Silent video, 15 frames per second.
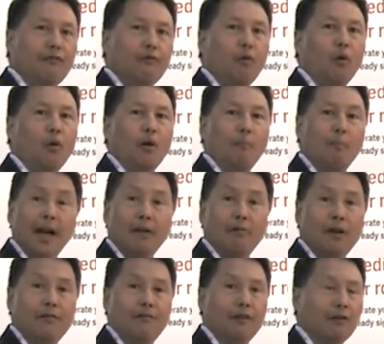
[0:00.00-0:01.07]
for
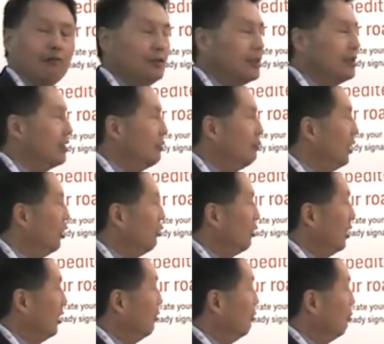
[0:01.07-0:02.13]
microwave frequencies and
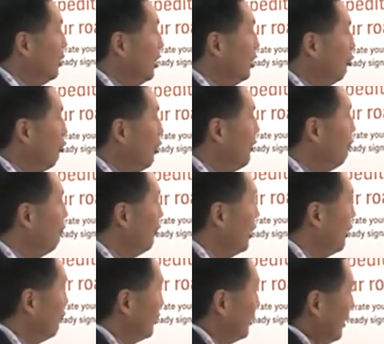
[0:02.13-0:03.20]
millimeter wave
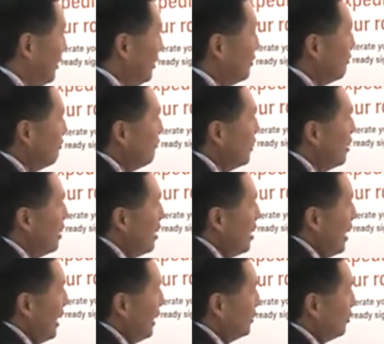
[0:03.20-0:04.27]
frequencies.
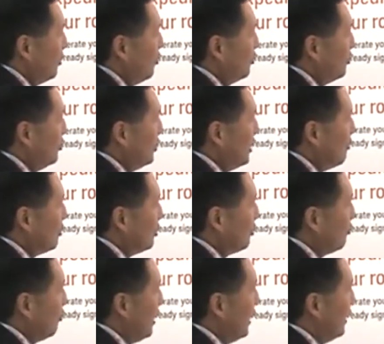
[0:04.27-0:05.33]
And so to
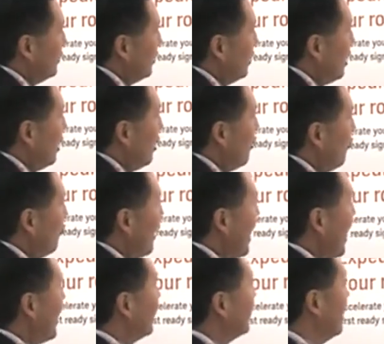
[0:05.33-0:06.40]
demonstrate uh,
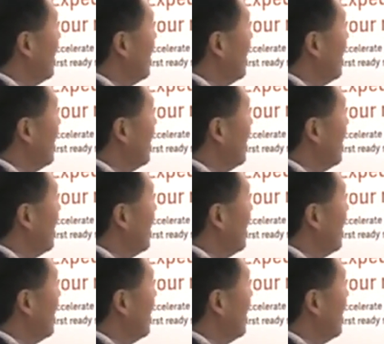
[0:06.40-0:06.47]
that,